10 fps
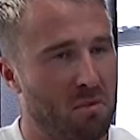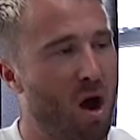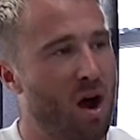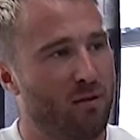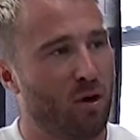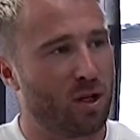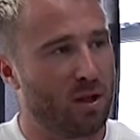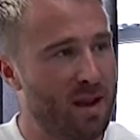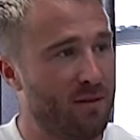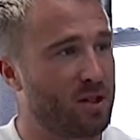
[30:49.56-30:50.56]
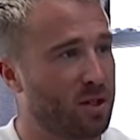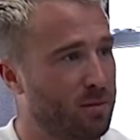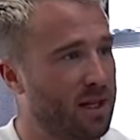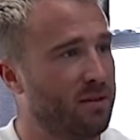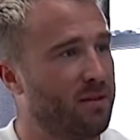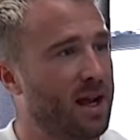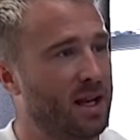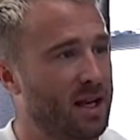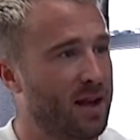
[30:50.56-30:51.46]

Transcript: higher volume, never to complete failure, yeah.